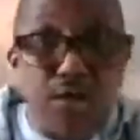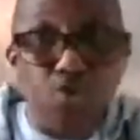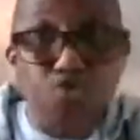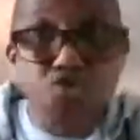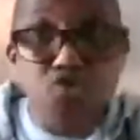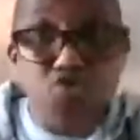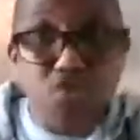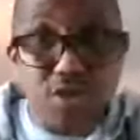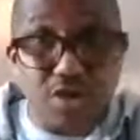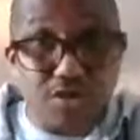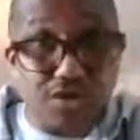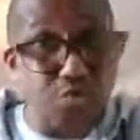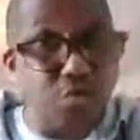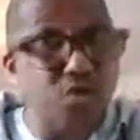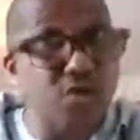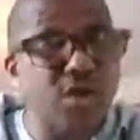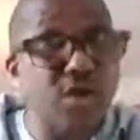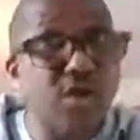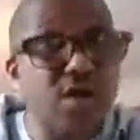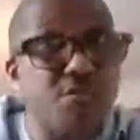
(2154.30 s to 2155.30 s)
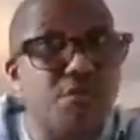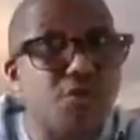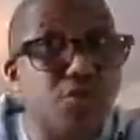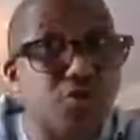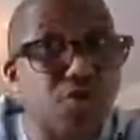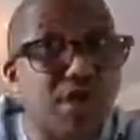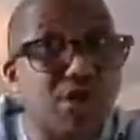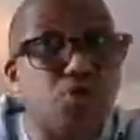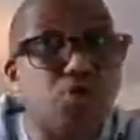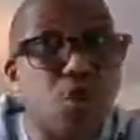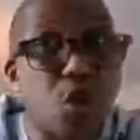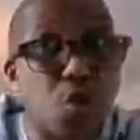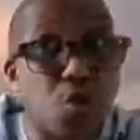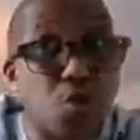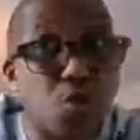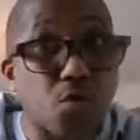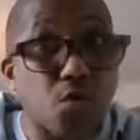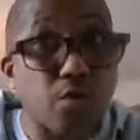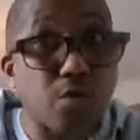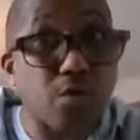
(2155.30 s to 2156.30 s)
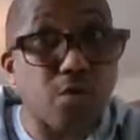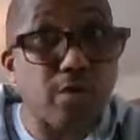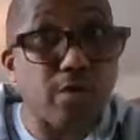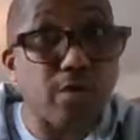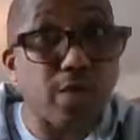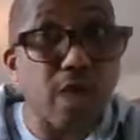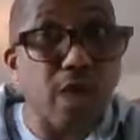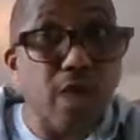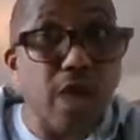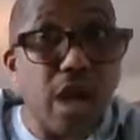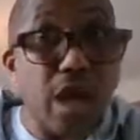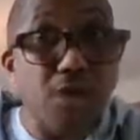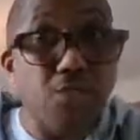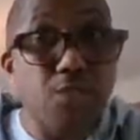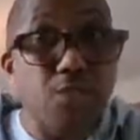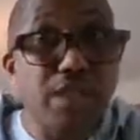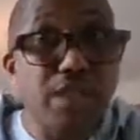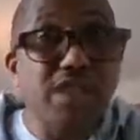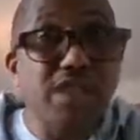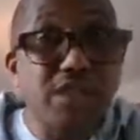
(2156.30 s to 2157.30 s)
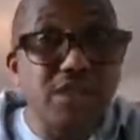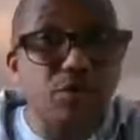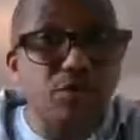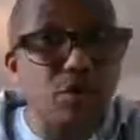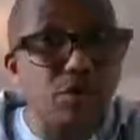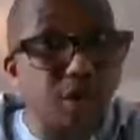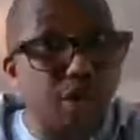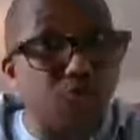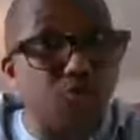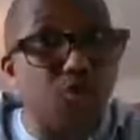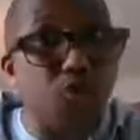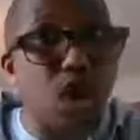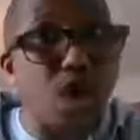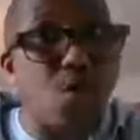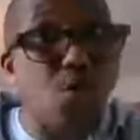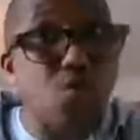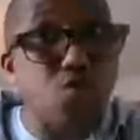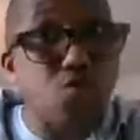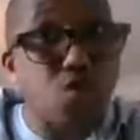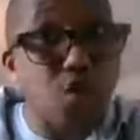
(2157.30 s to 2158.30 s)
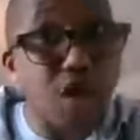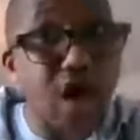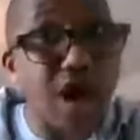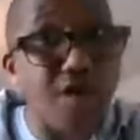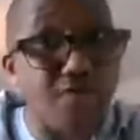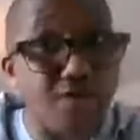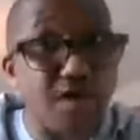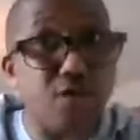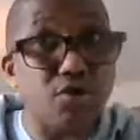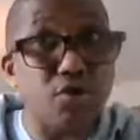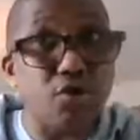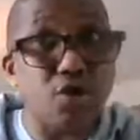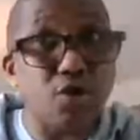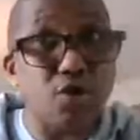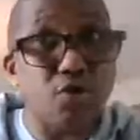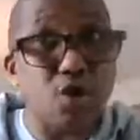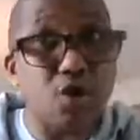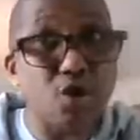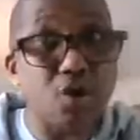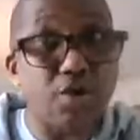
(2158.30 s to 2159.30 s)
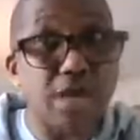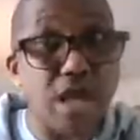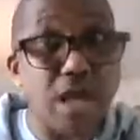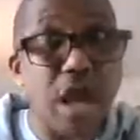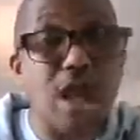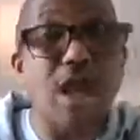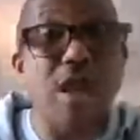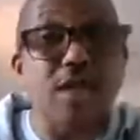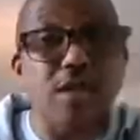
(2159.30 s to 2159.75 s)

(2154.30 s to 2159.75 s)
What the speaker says: cruisers will not be able to get to Kaur. And we need to get to Kaur to have another dock there